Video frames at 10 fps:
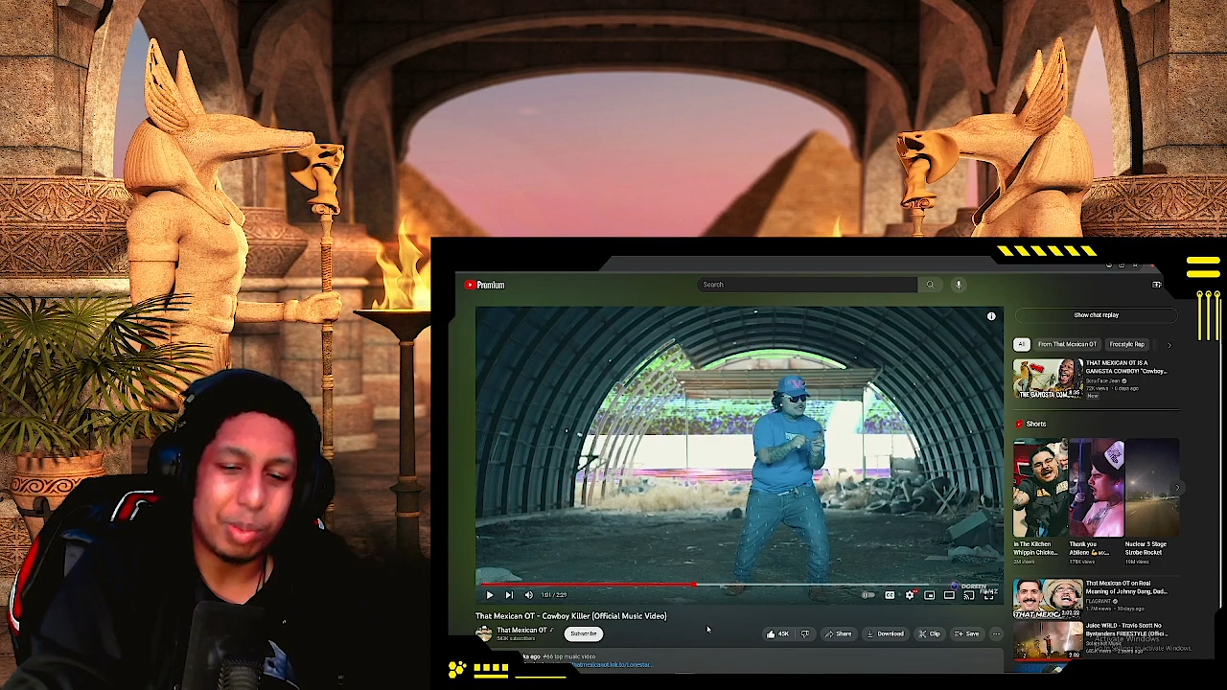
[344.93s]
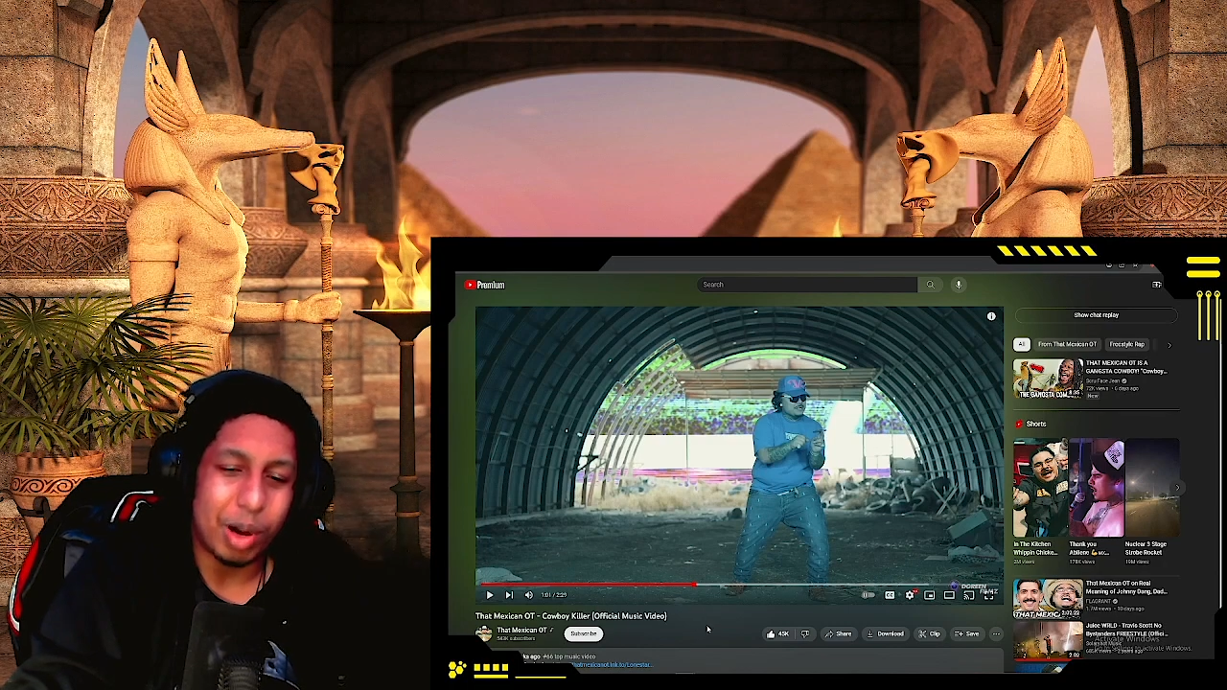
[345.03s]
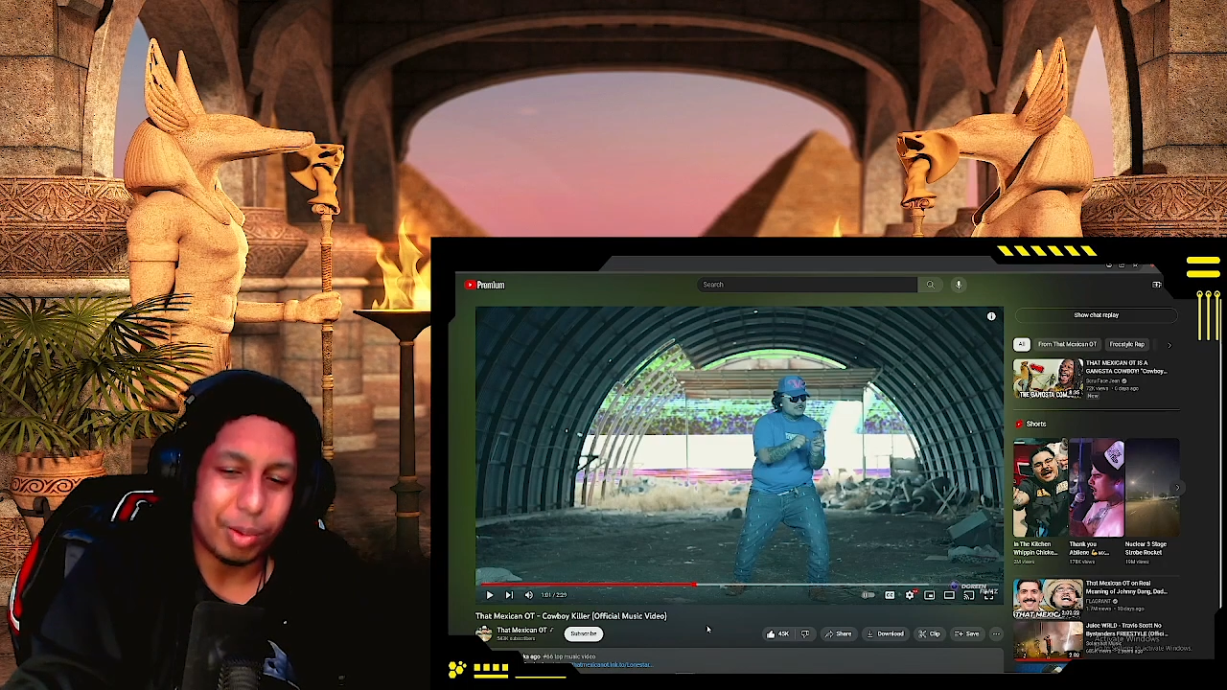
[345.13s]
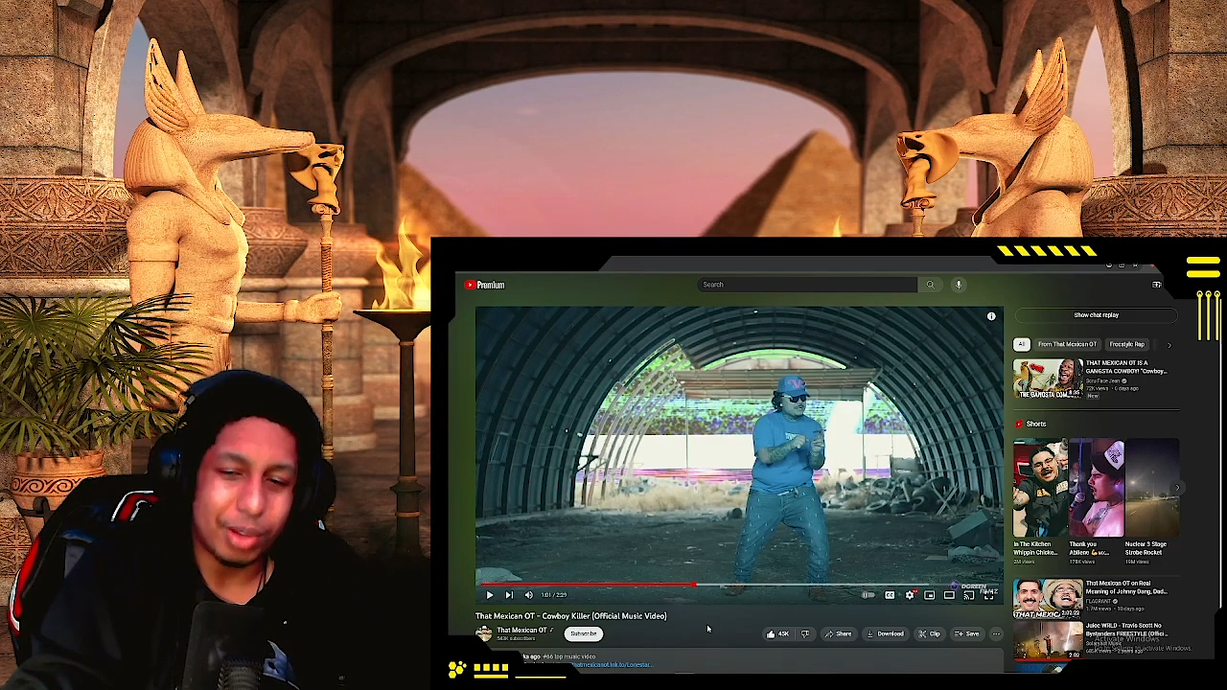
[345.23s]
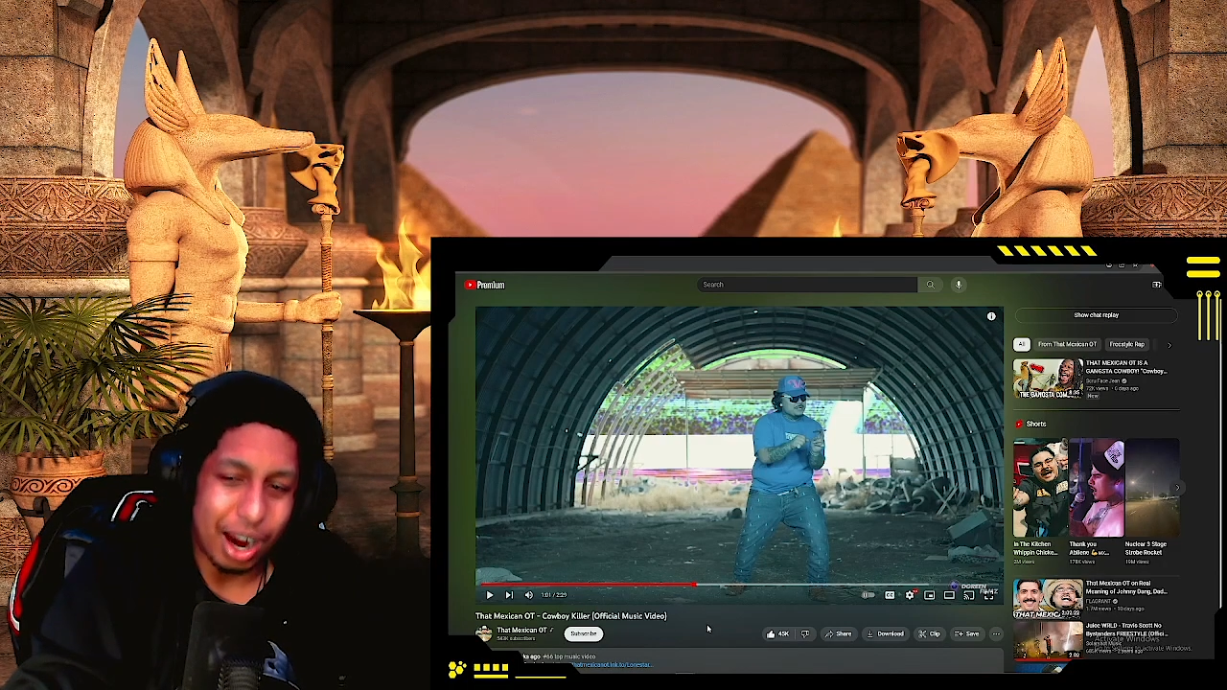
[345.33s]

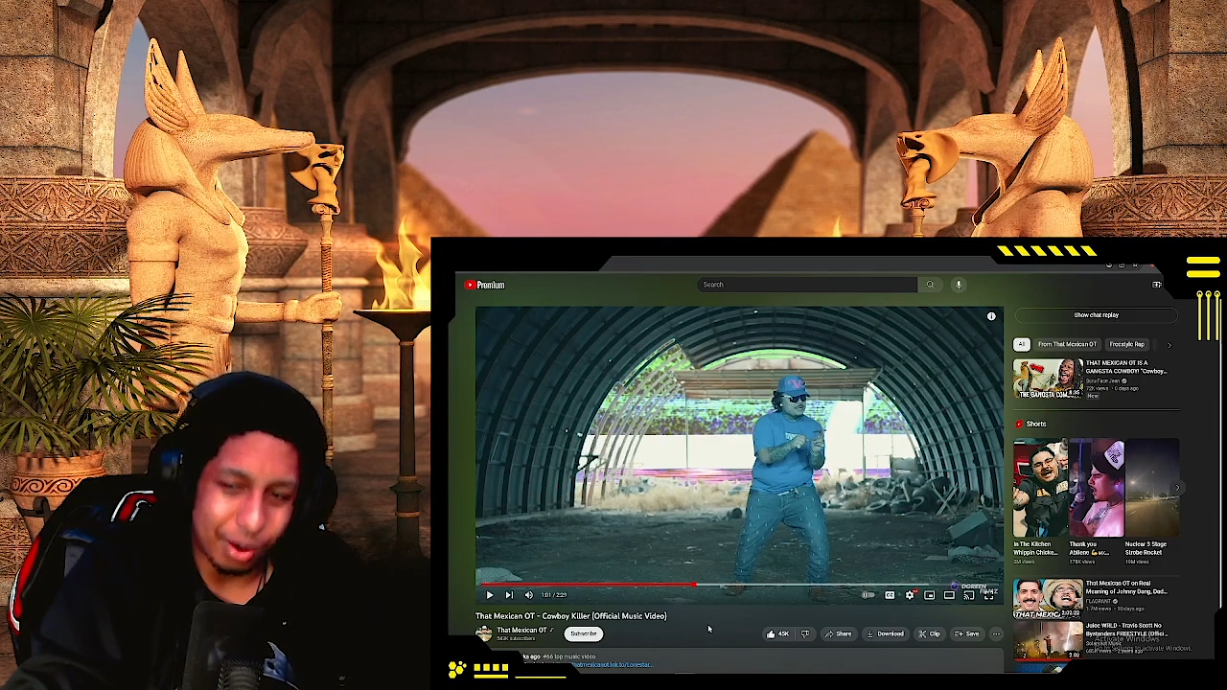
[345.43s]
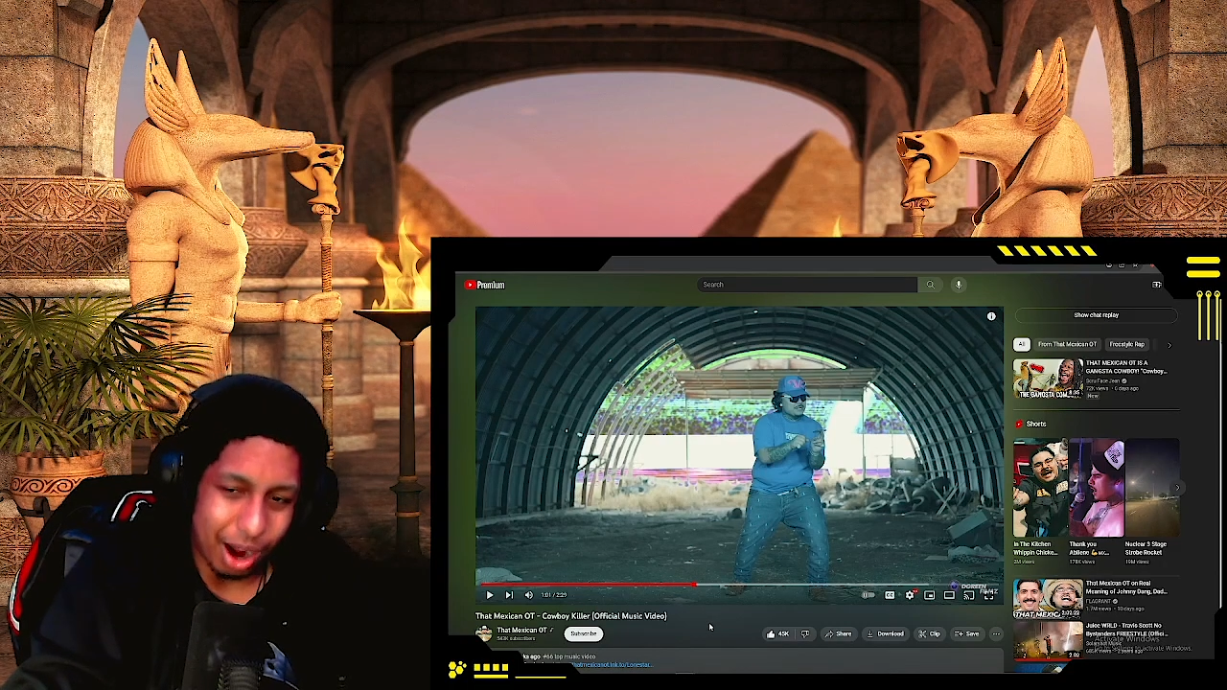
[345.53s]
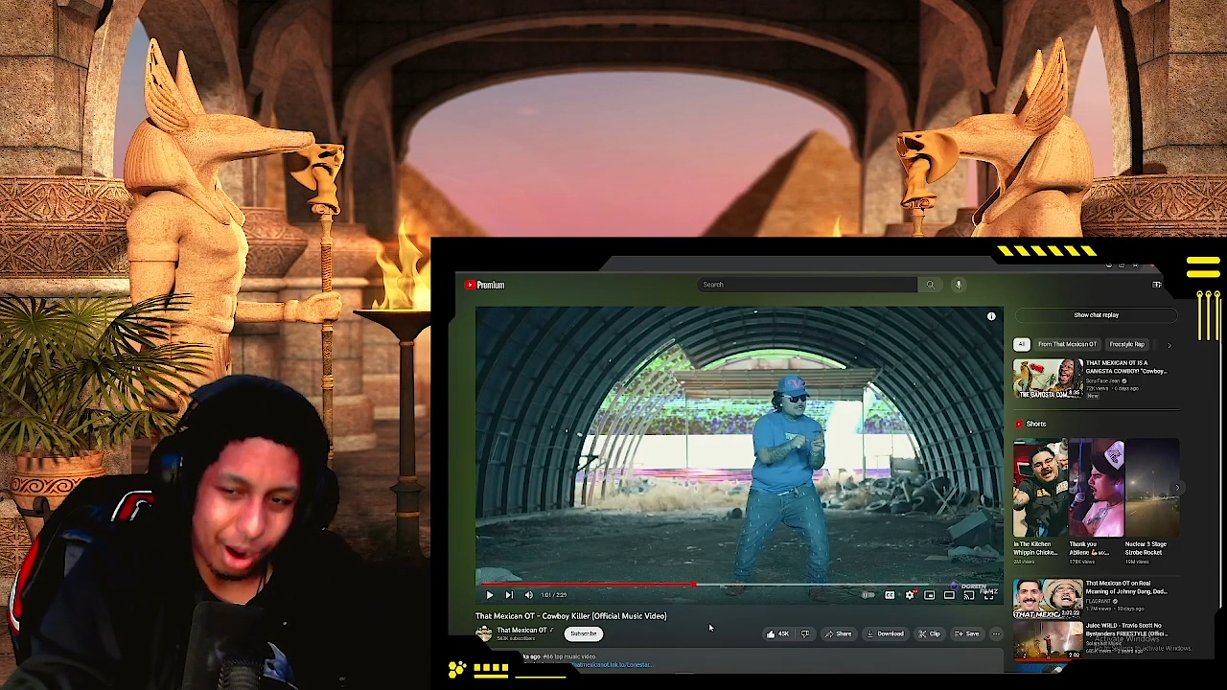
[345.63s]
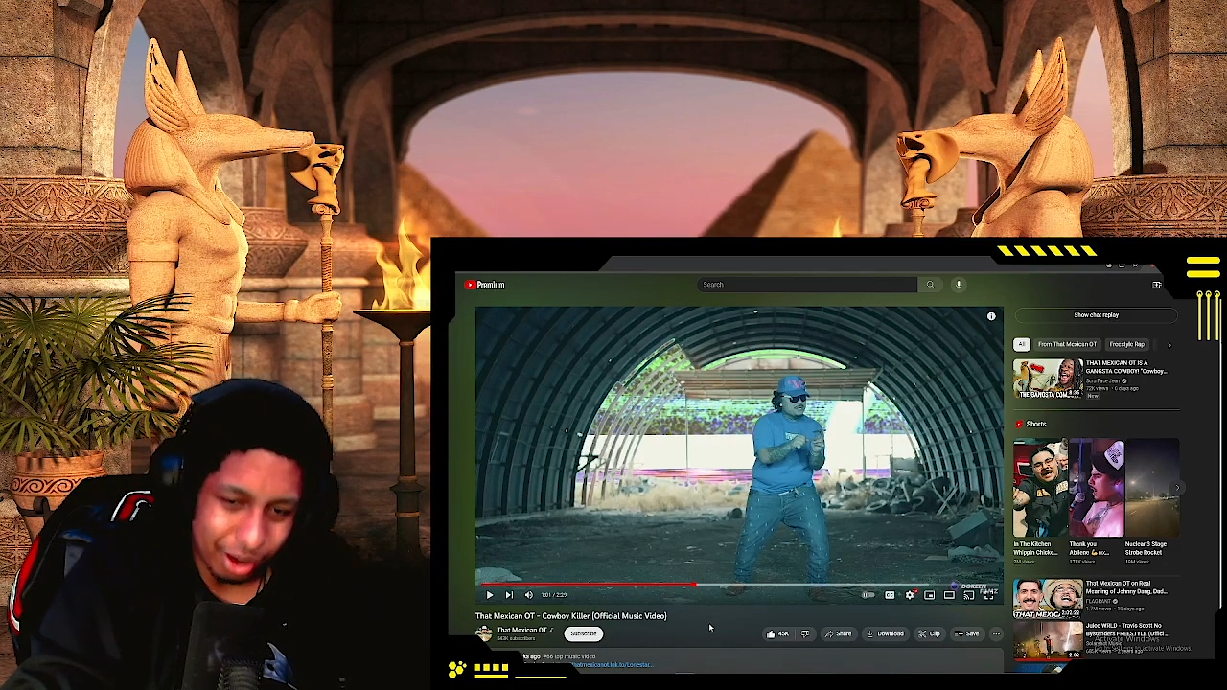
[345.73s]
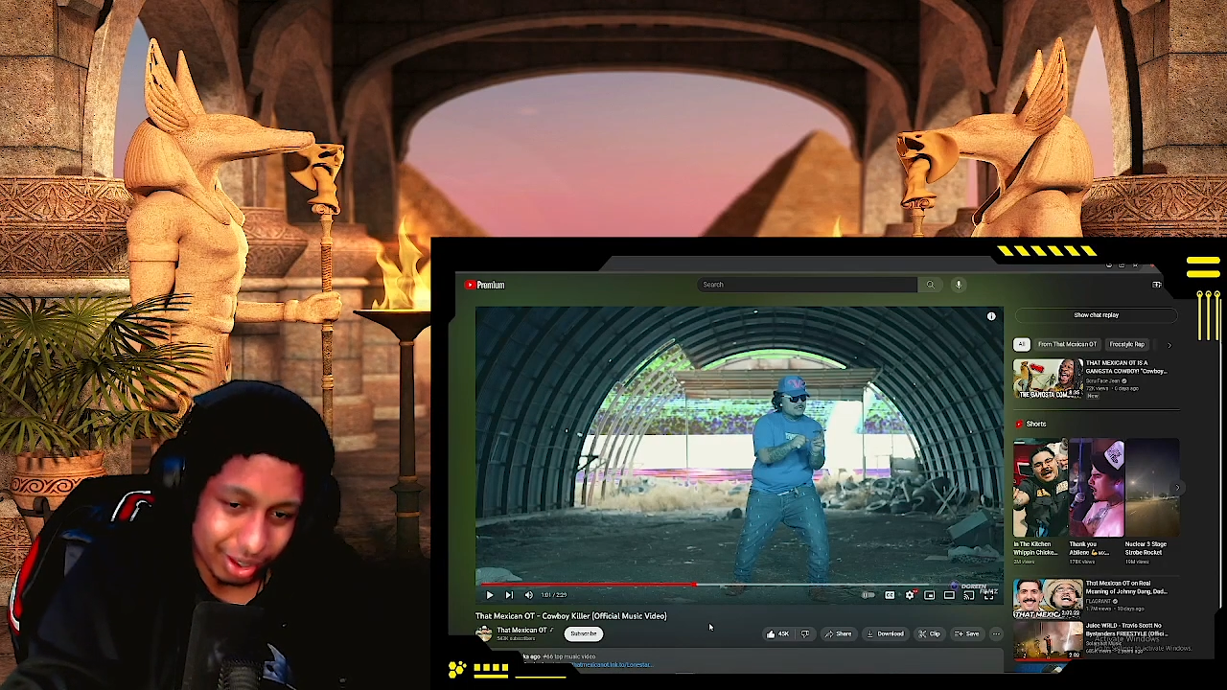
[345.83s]
hop that I, I